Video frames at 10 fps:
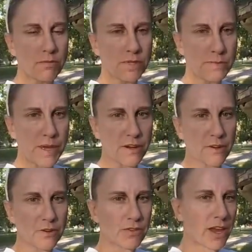
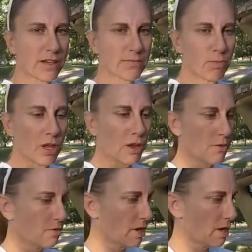speaker that is
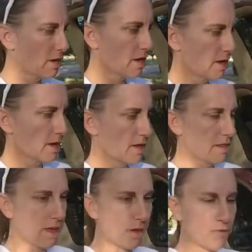blown.
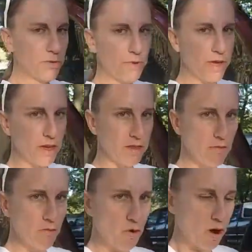That would be
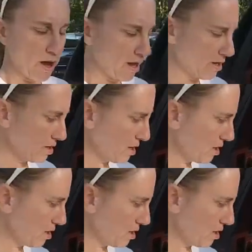the one.